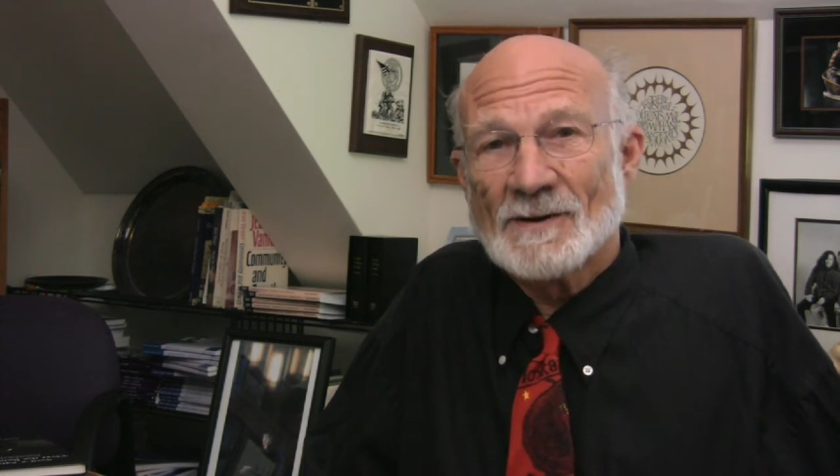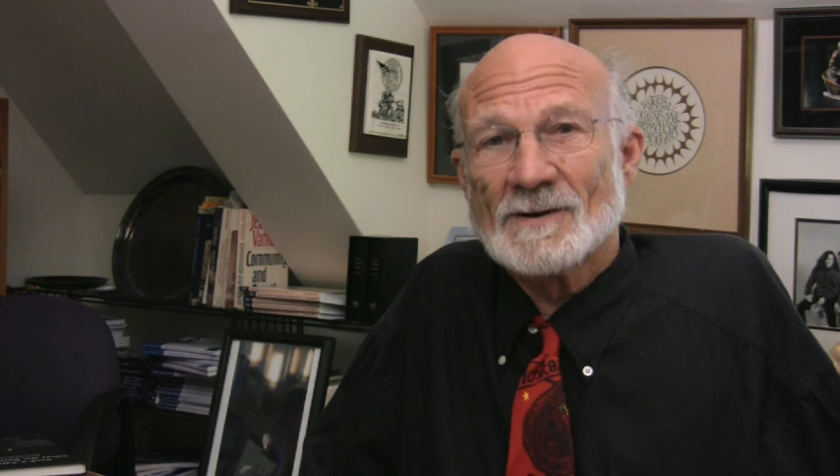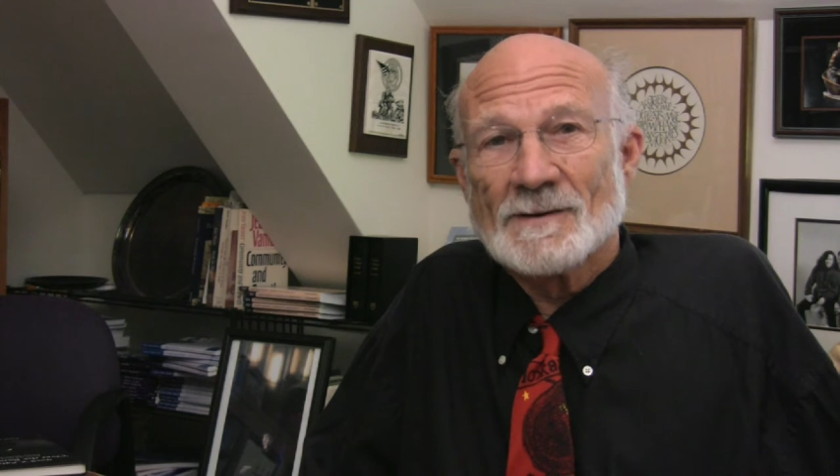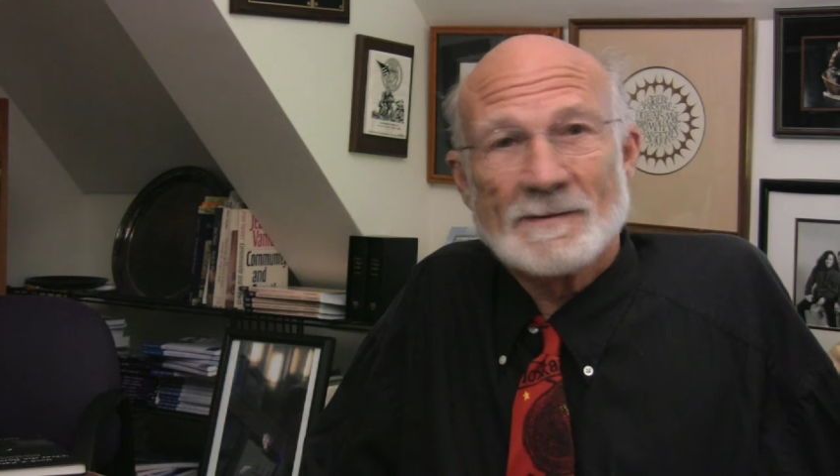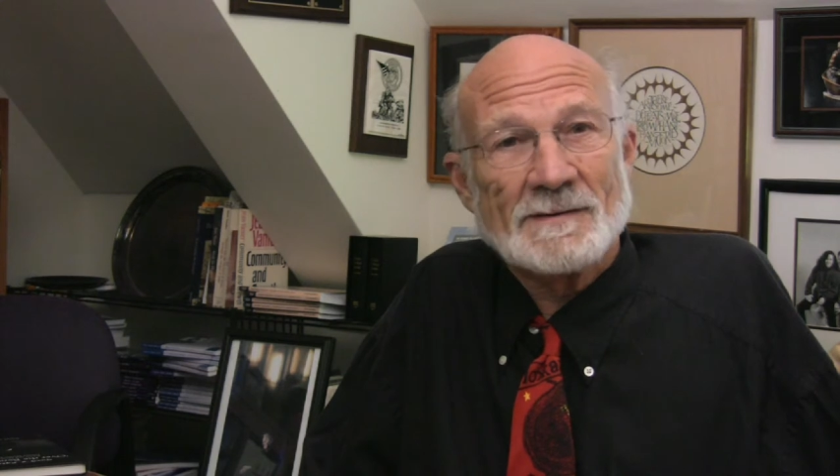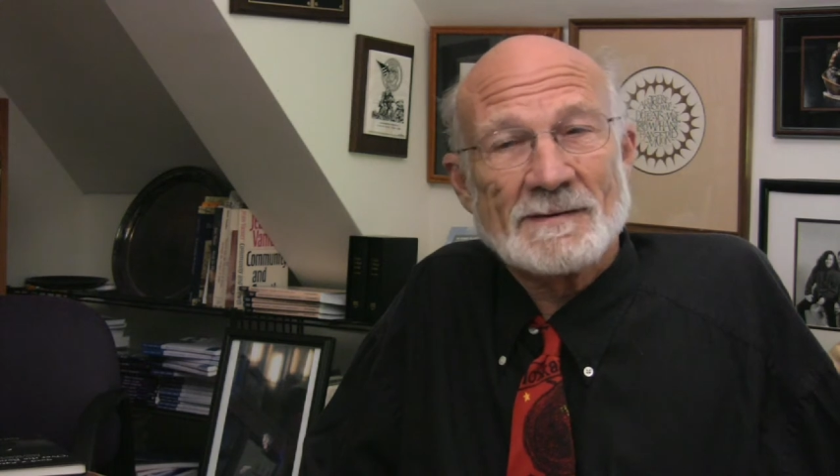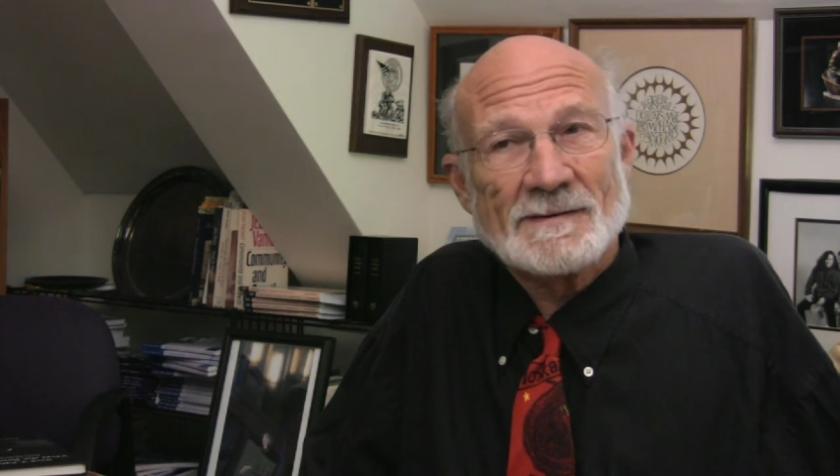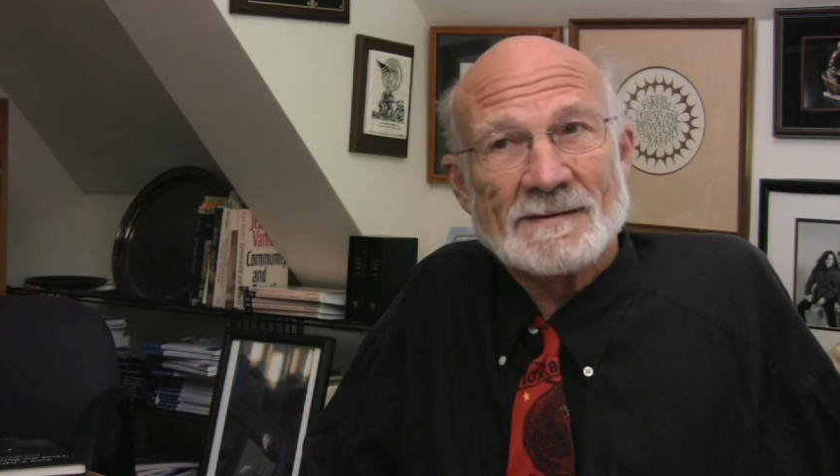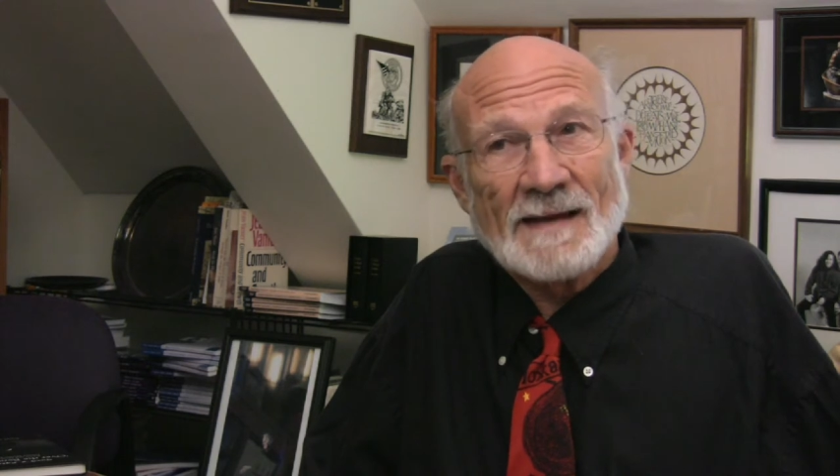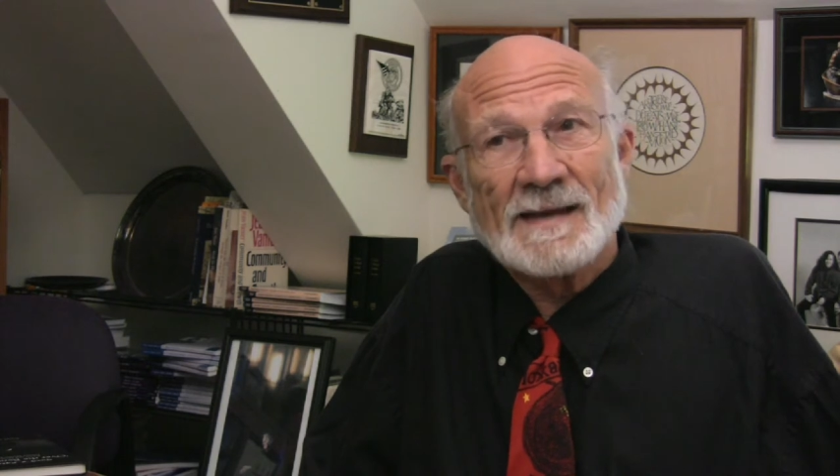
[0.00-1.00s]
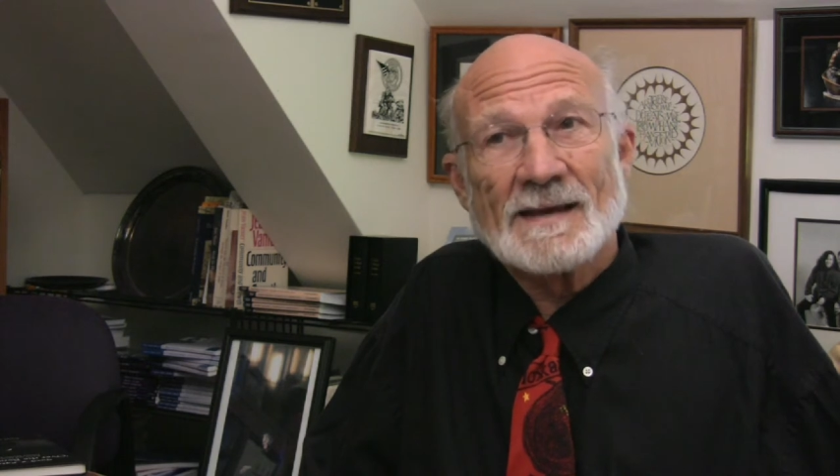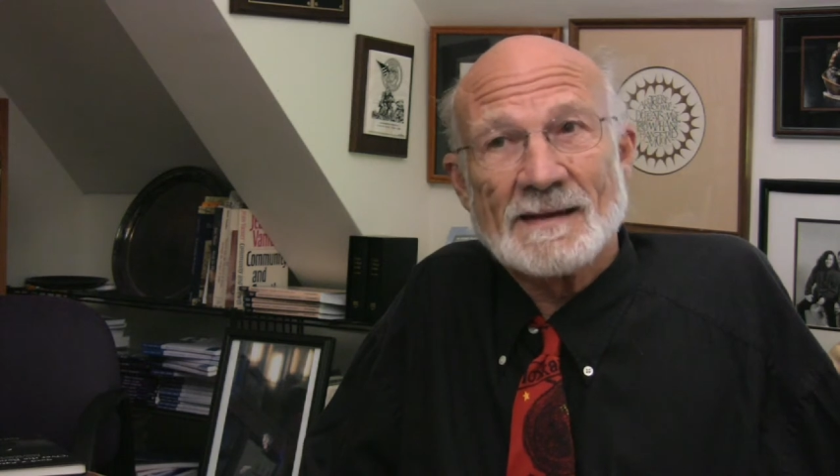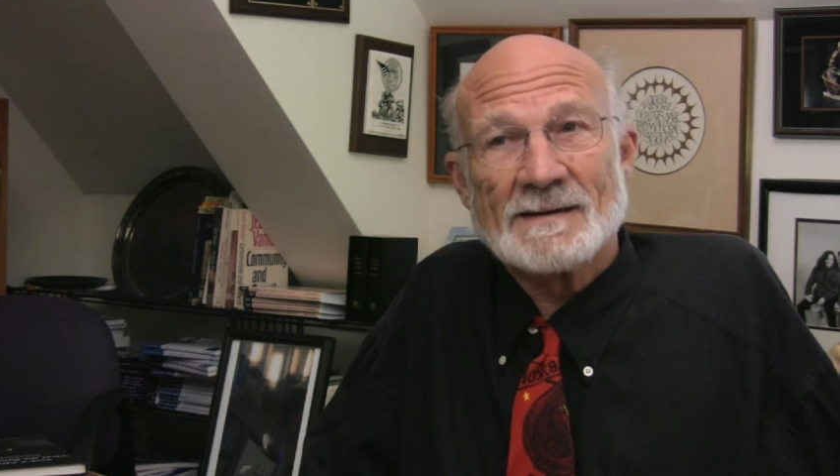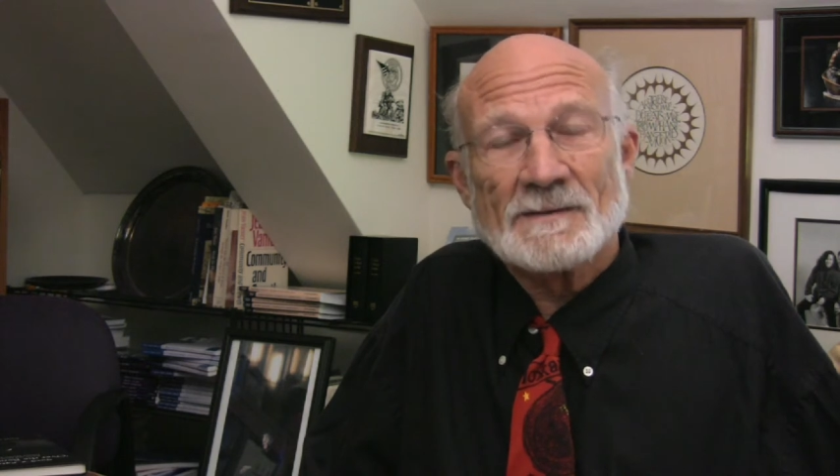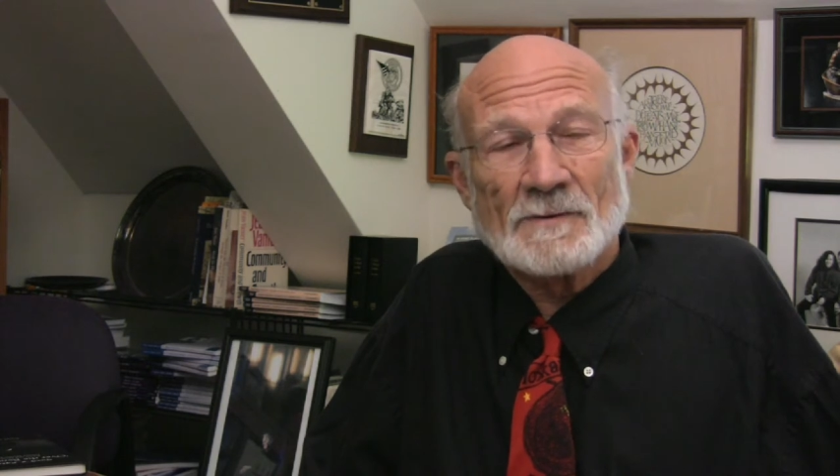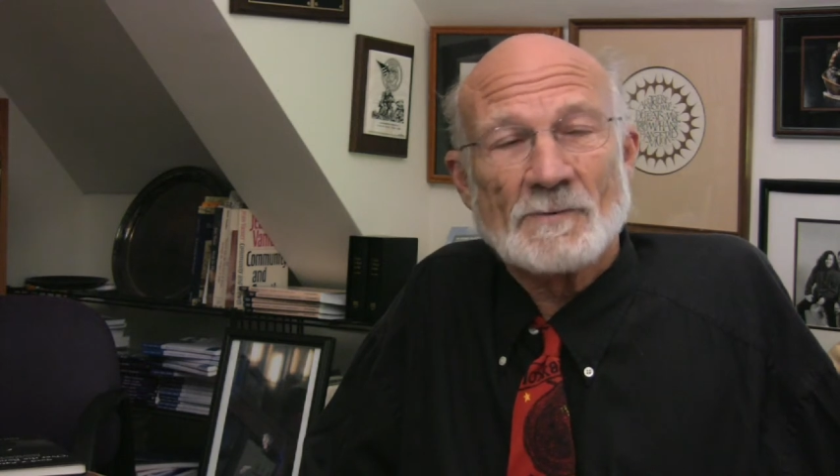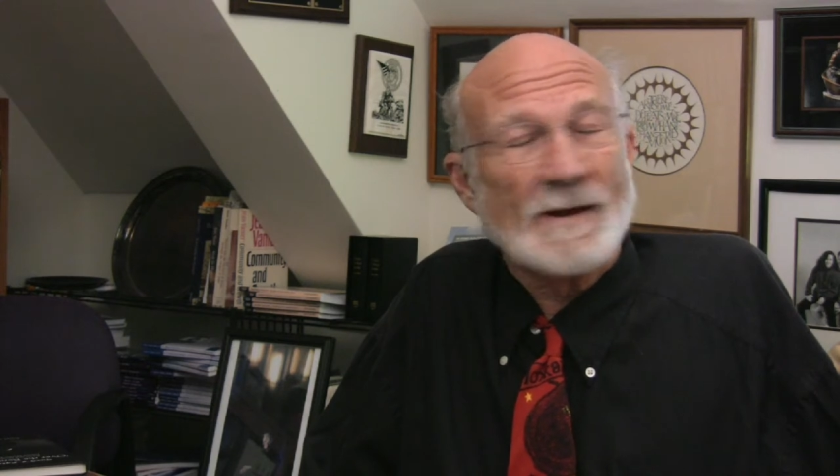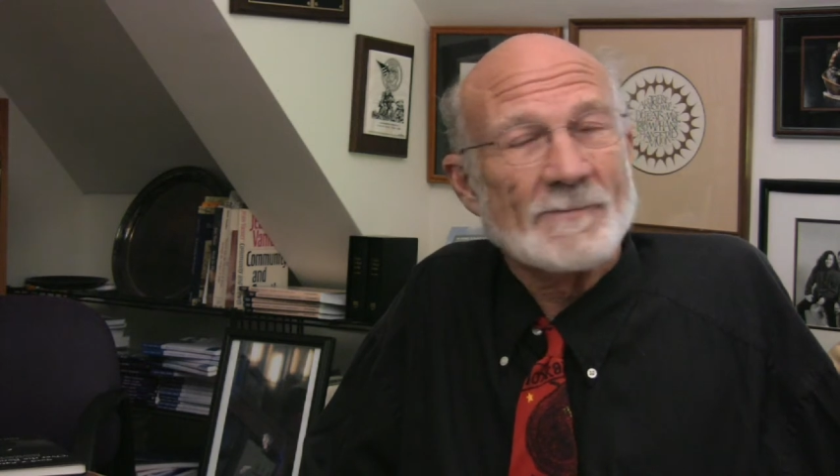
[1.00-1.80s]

are taking great